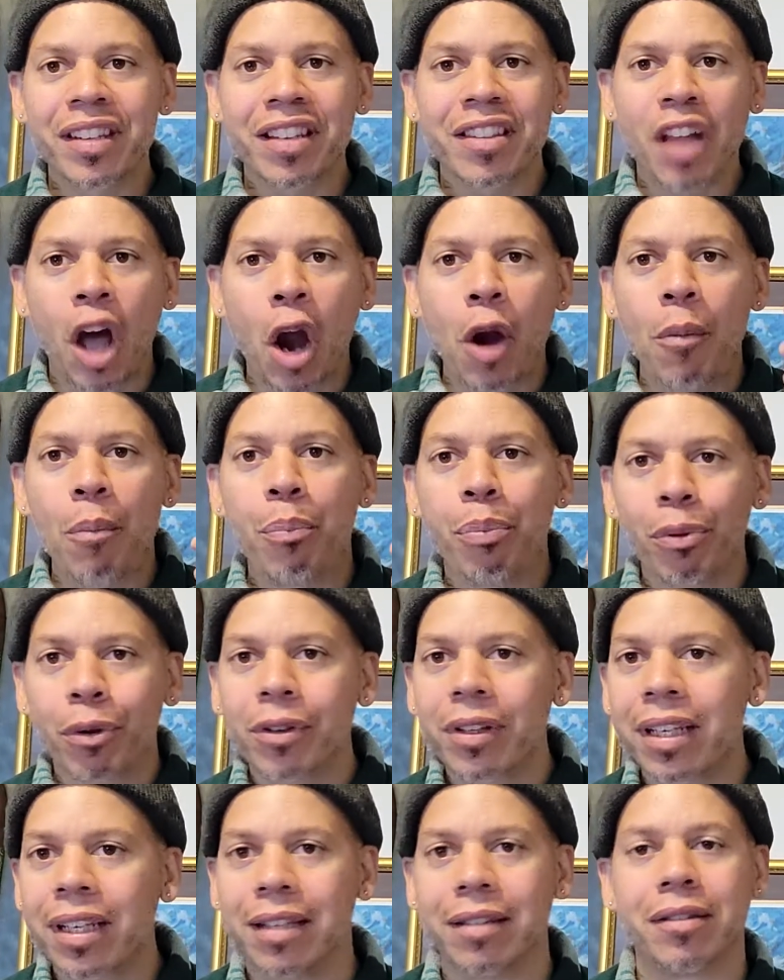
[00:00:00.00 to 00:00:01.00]
our
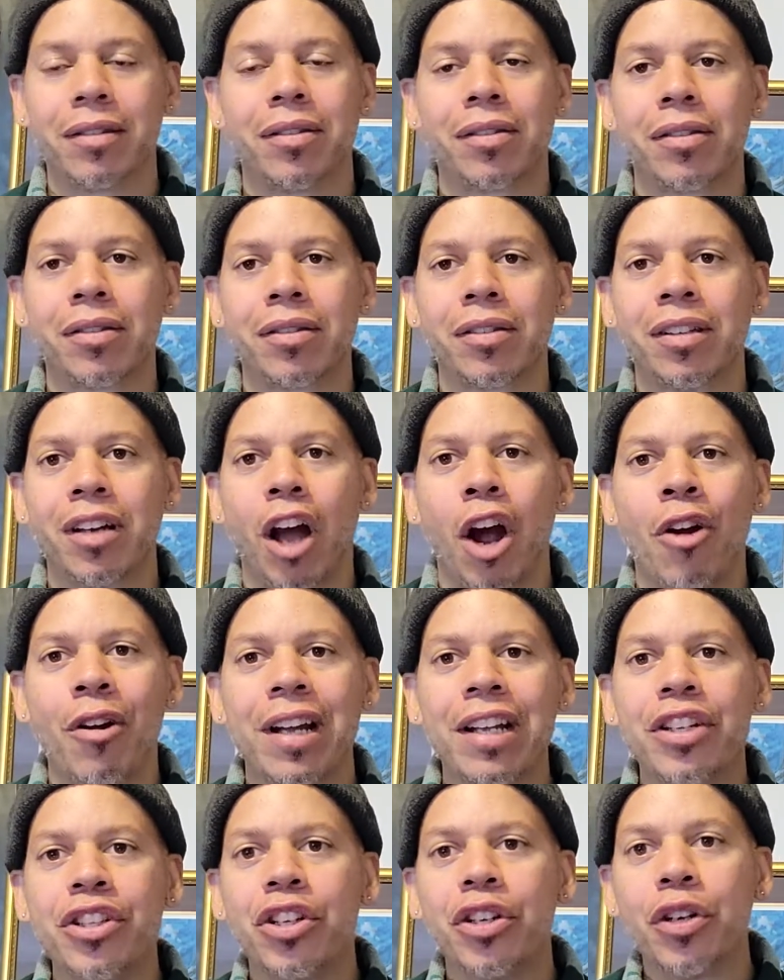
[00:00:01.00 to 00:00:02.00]
brilliance, our
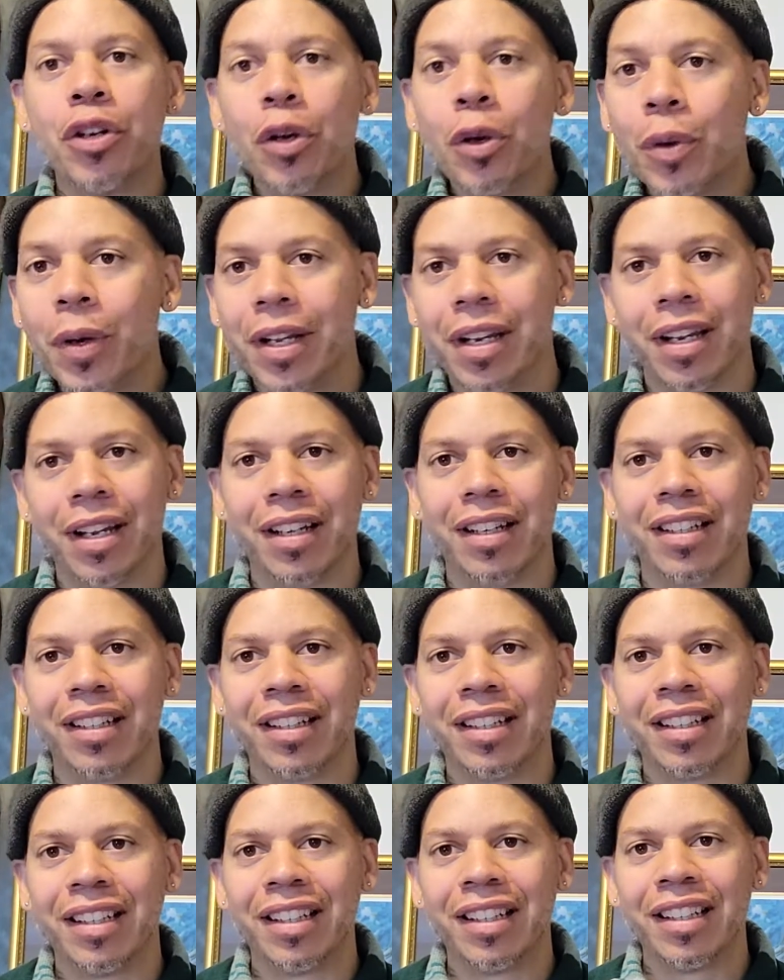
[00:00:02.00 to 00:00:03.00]
ingenuity,
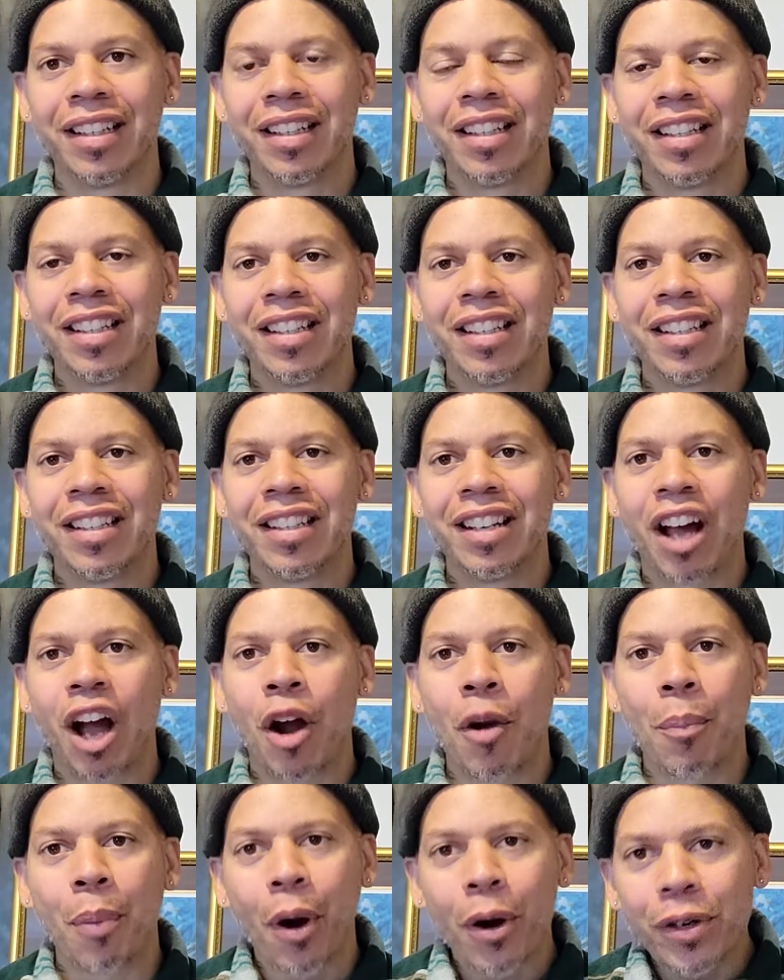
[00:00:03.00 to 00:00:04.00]

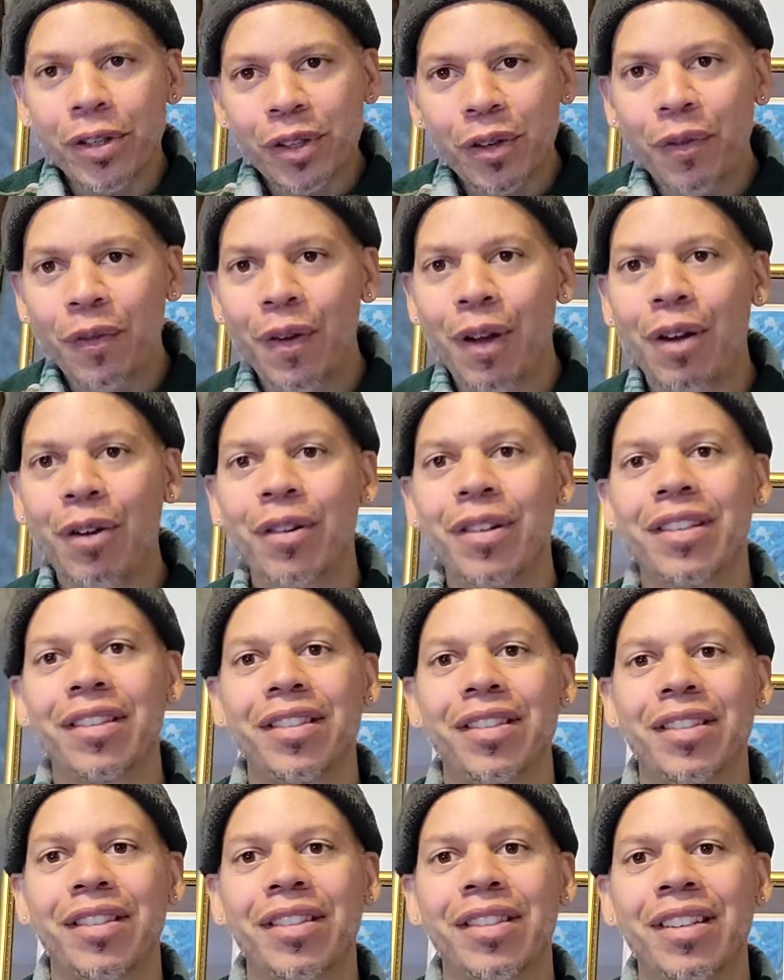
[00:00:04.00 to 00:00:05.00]
our
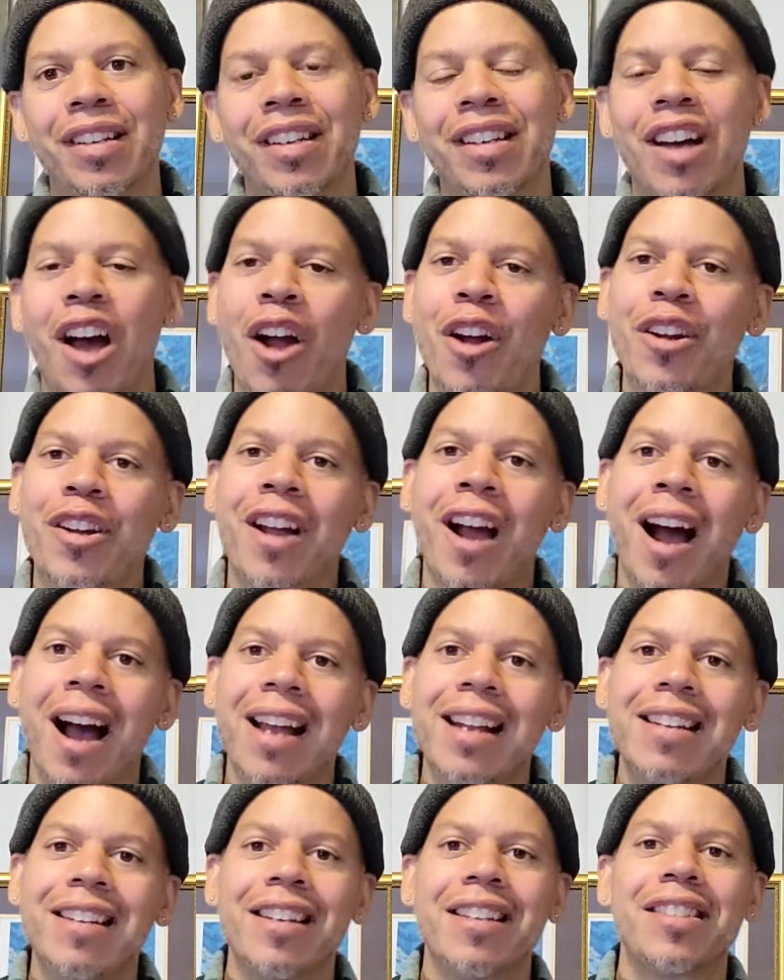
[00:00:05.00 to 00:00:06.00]
perseverance, our
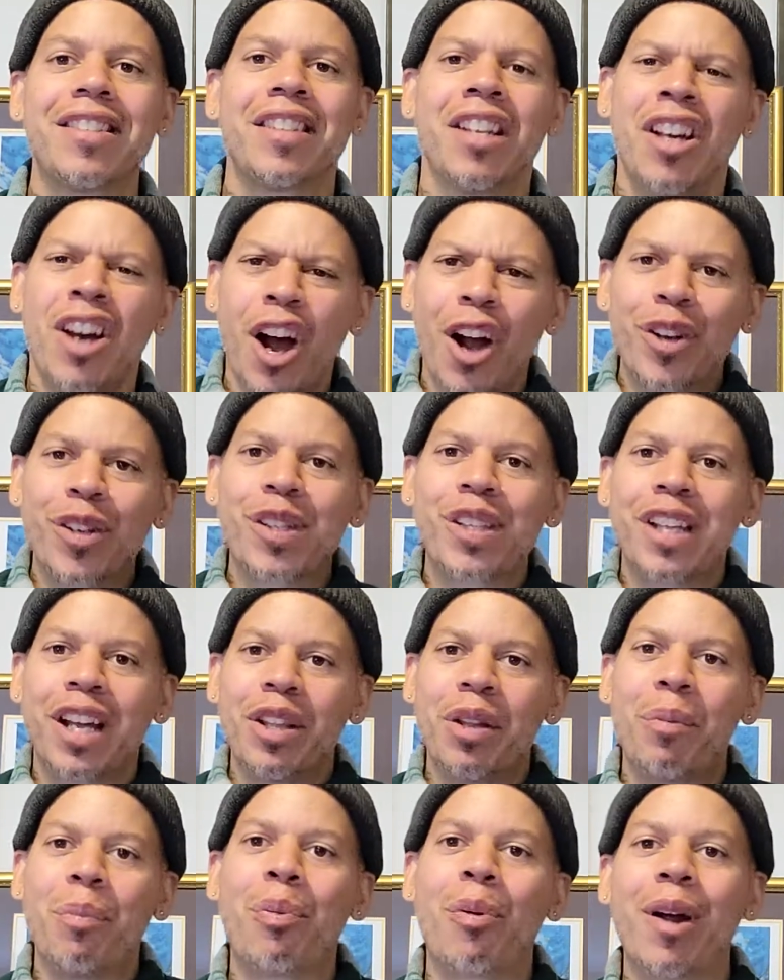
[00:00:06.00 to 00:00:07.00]
kindness, our
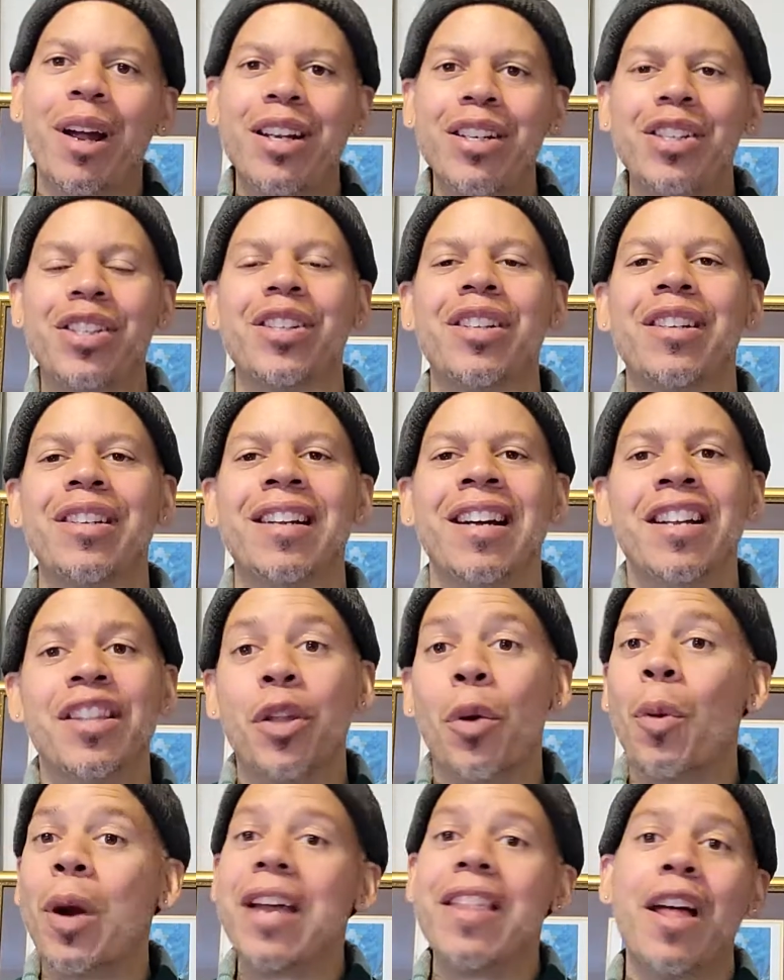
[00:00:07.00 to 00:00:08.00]
celebration, the
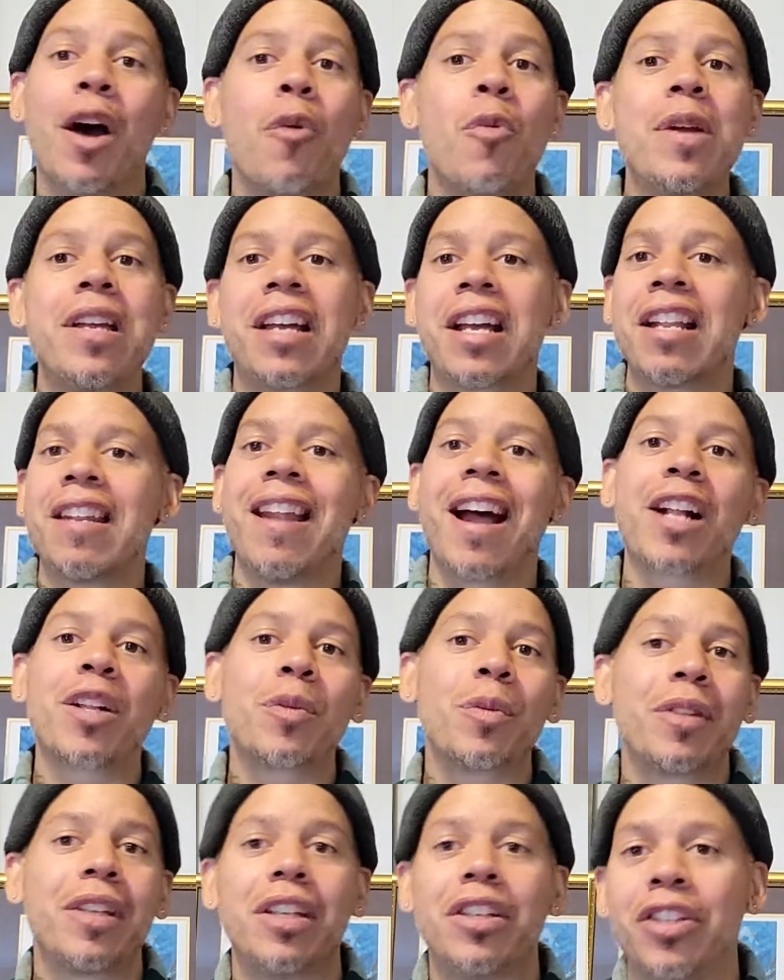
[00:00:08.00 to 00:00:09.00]
way that we connect
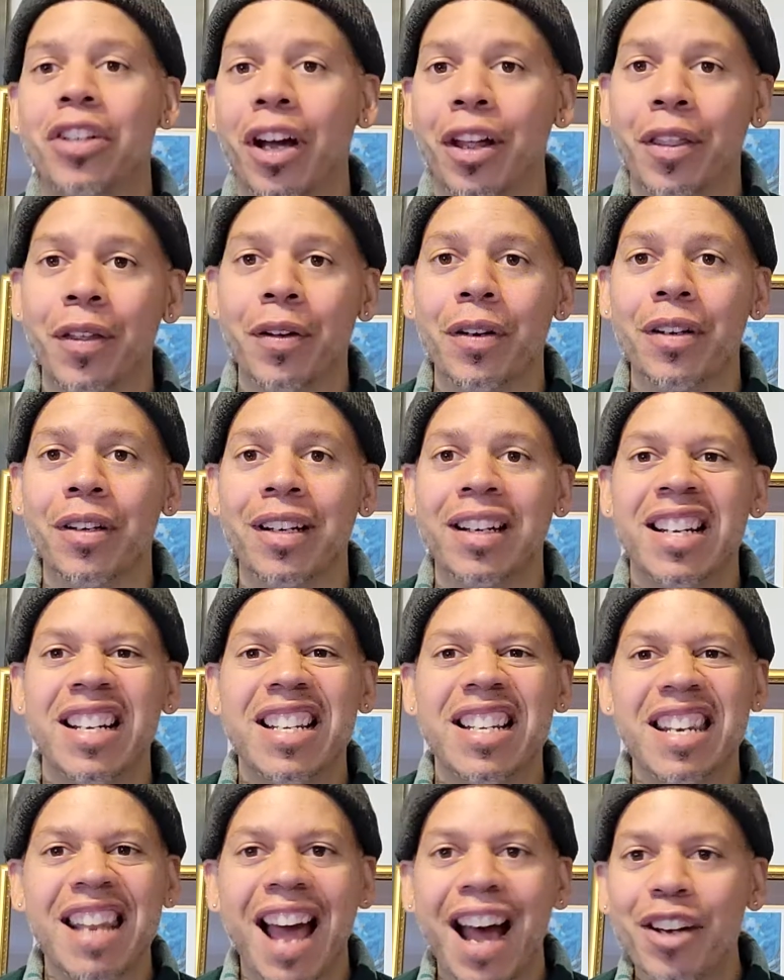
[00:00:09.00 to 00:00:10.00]
with each other
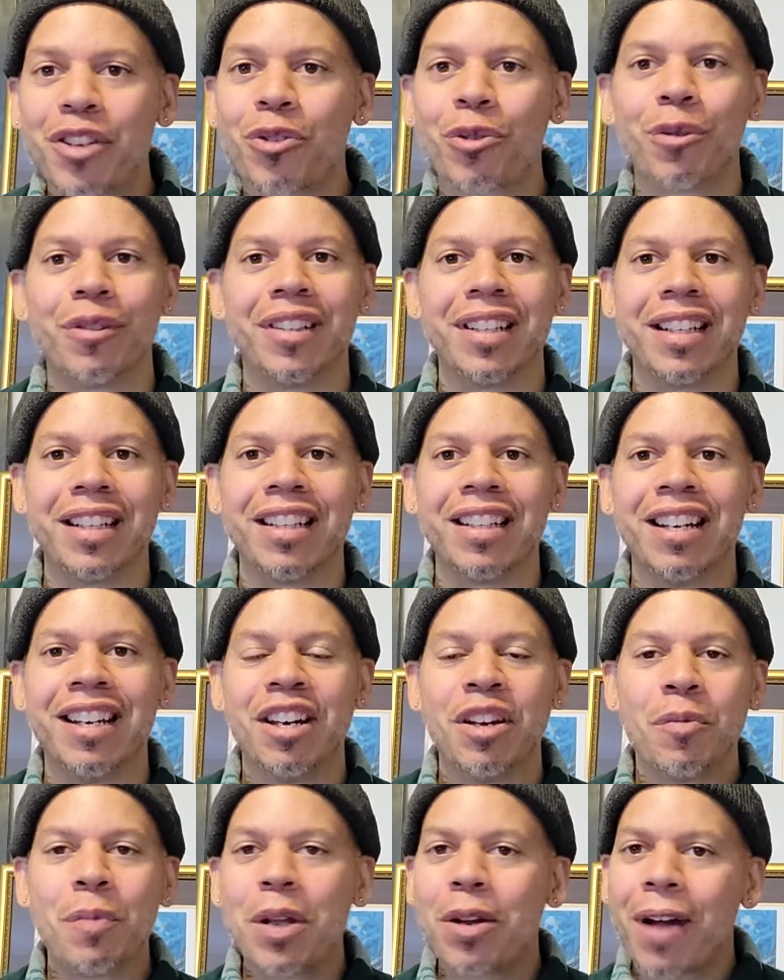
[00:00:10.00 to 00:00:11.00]
naturally.
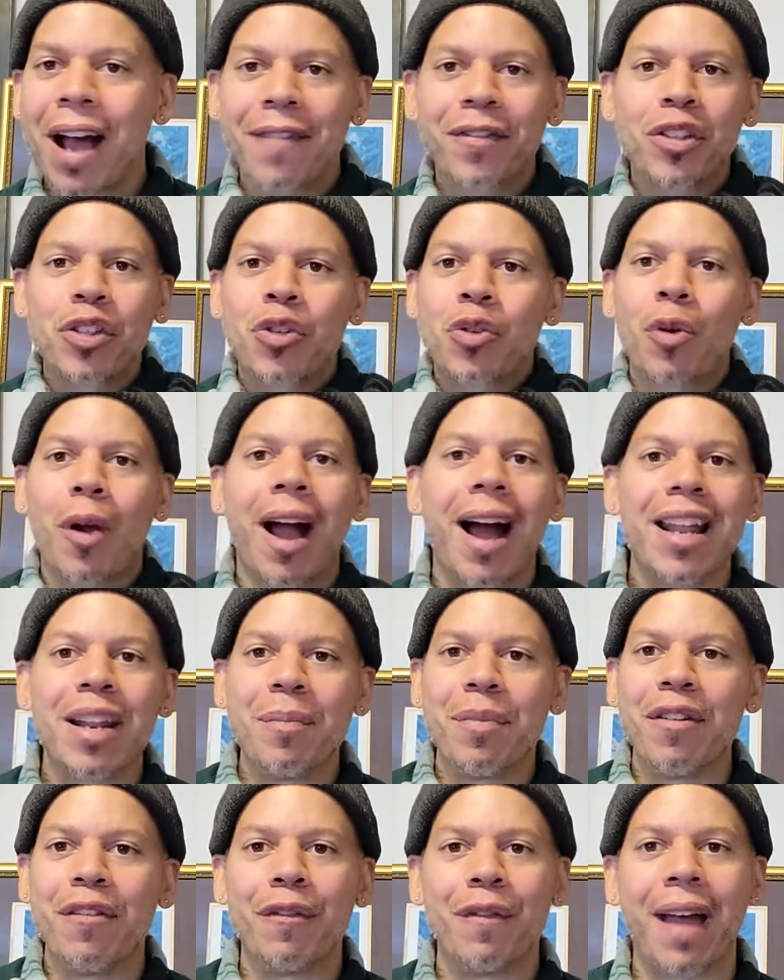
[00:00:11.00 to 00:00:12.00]
We don't have to try to
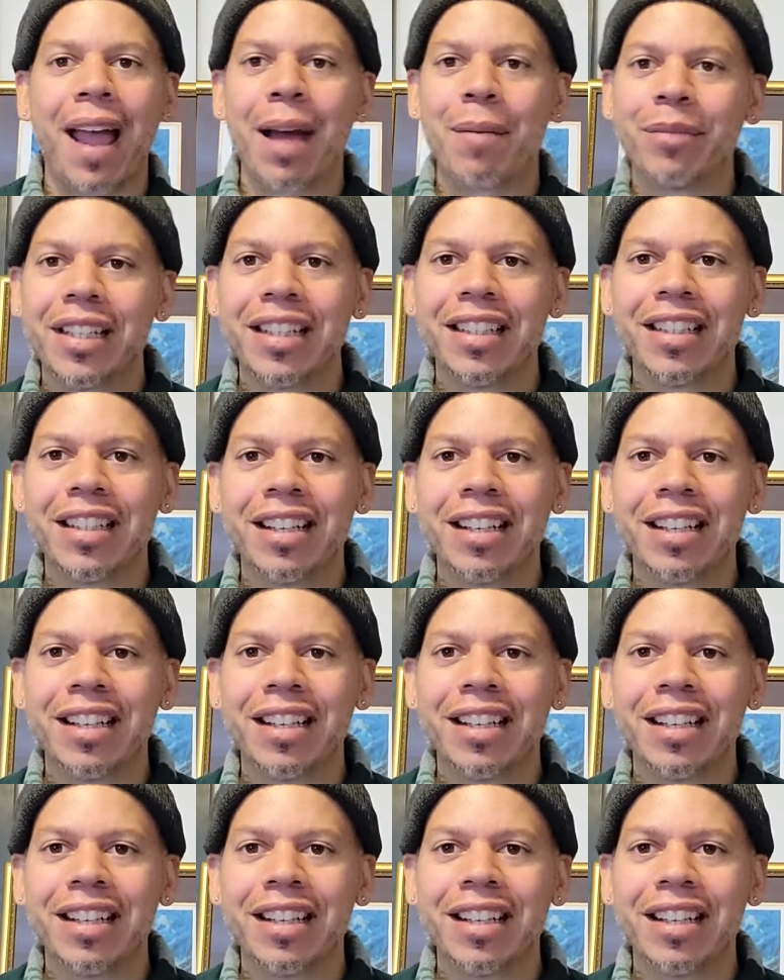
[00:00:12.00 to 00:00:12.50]
be family.